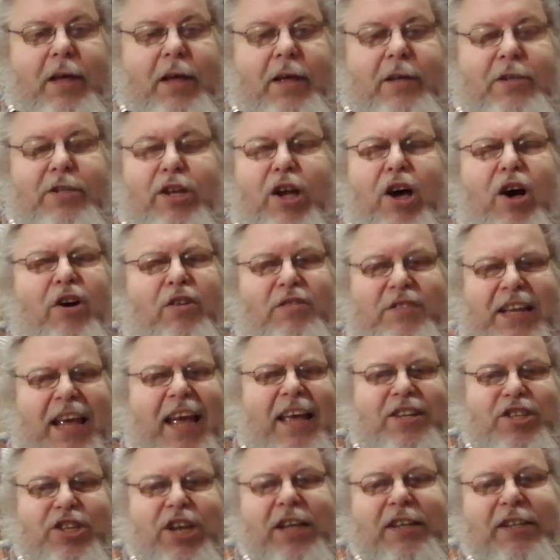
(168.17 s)
So
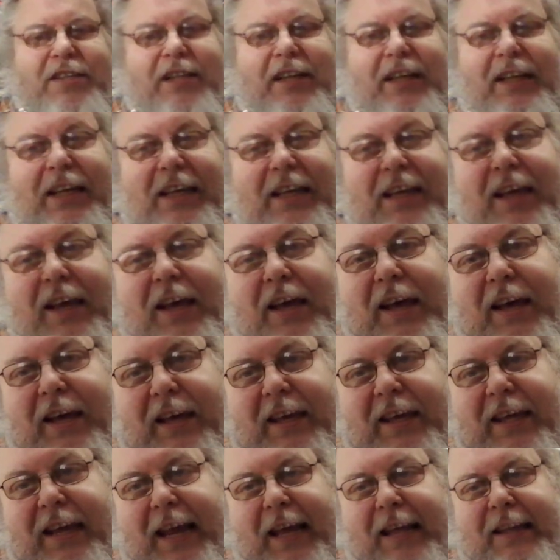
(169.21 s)
tangentially uh,
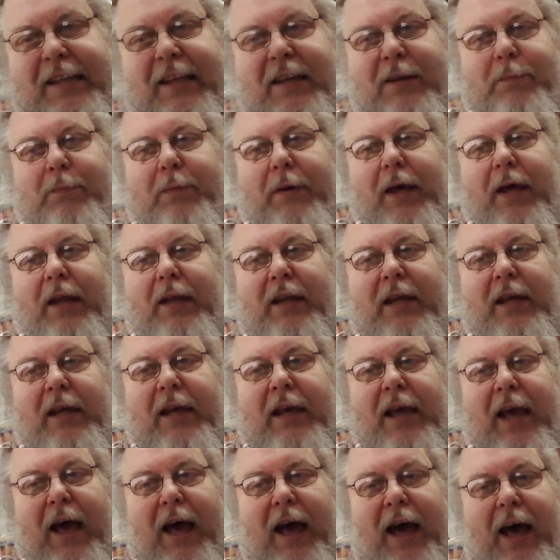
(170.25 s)
connected, but
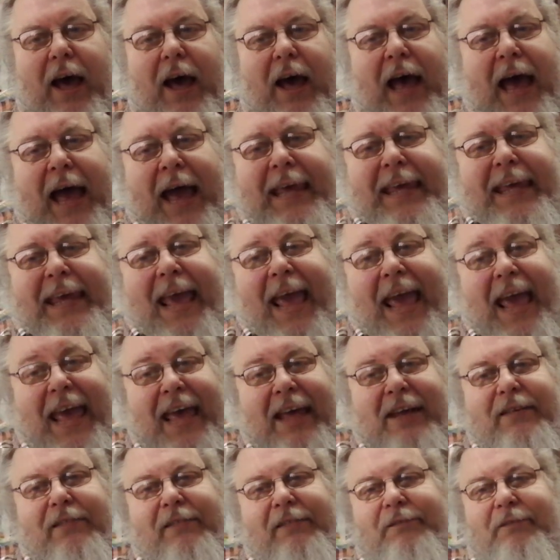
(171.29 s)
uh, I
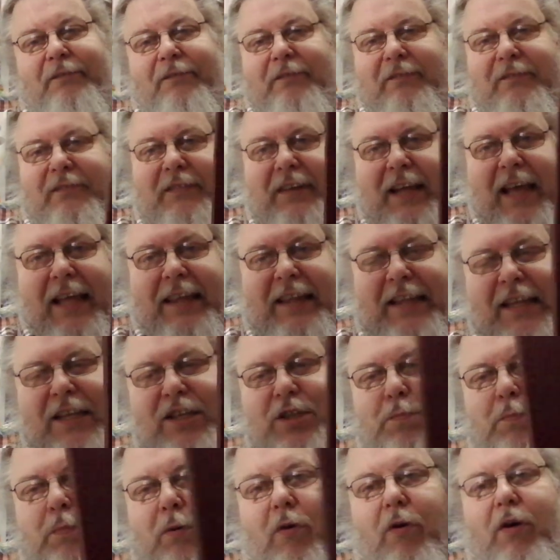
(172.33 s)
can't at
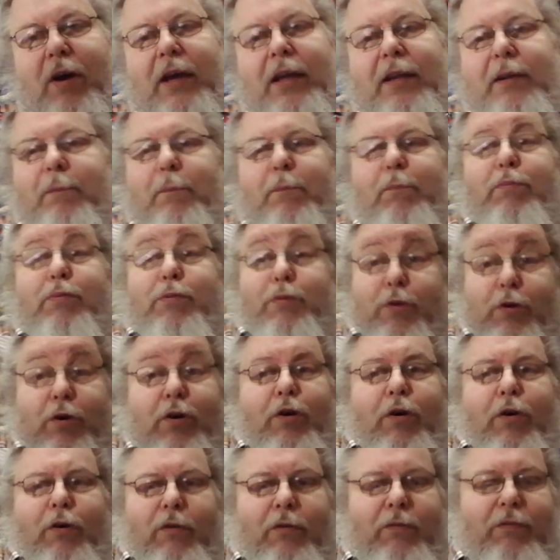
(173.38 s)
this point
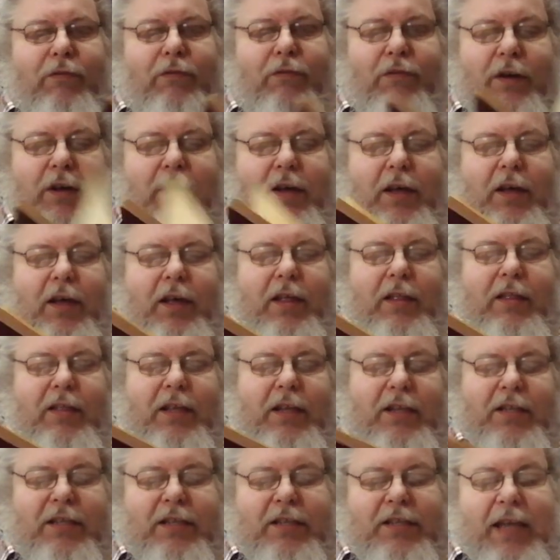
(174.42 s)
prove
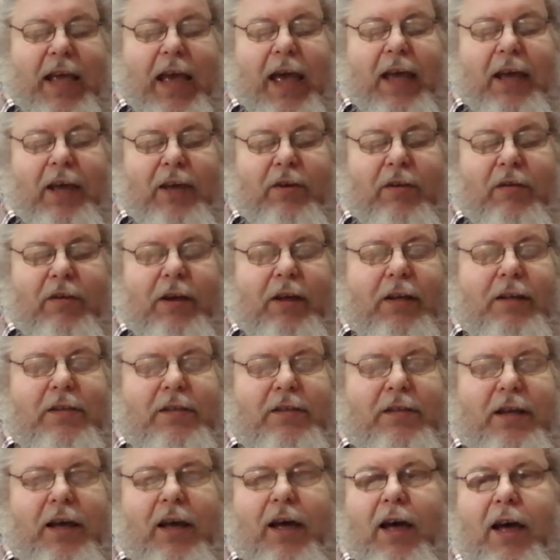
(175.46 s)
this is
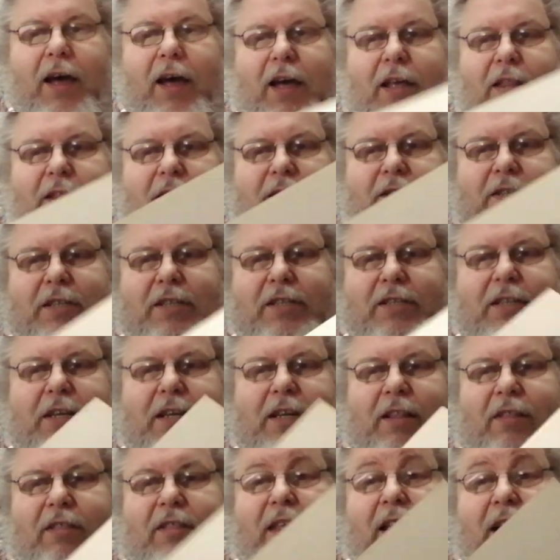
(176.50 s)
accurate. Uh, this is an
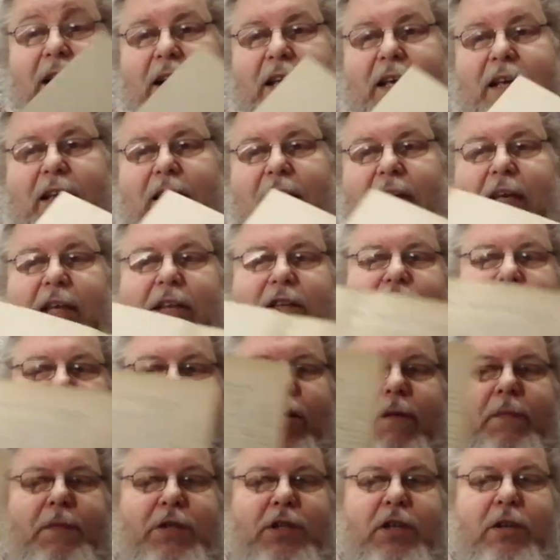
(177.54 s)
authentic
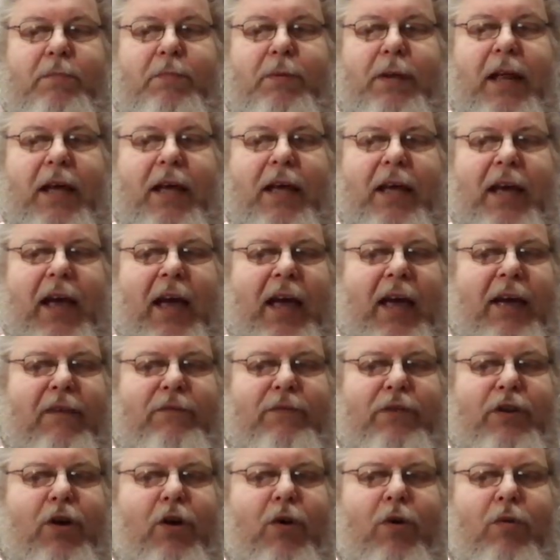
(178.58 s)
inscription, but I, I have
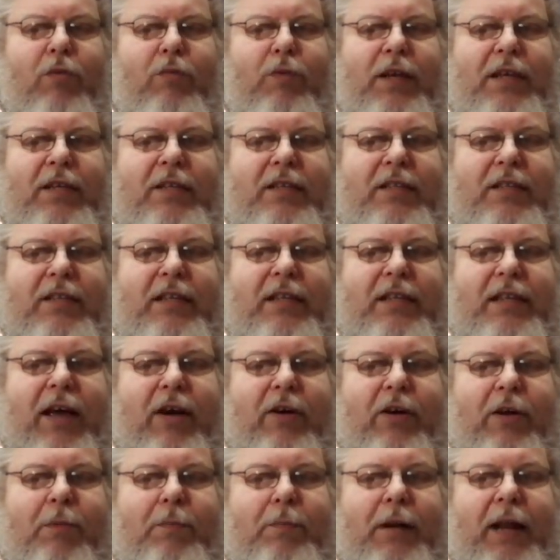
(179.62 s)
no reason to
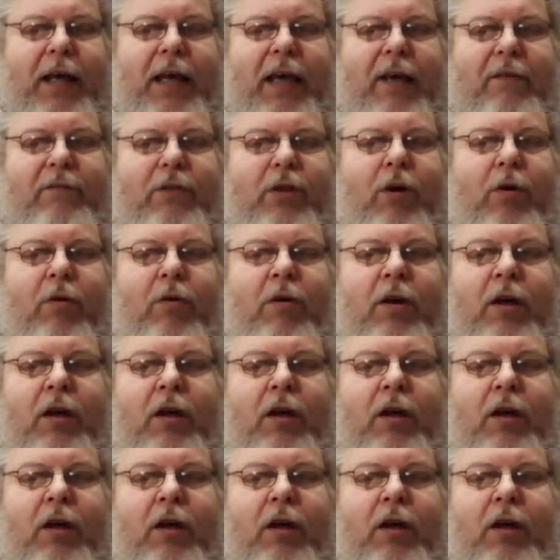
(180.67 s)
doubt it, but I have no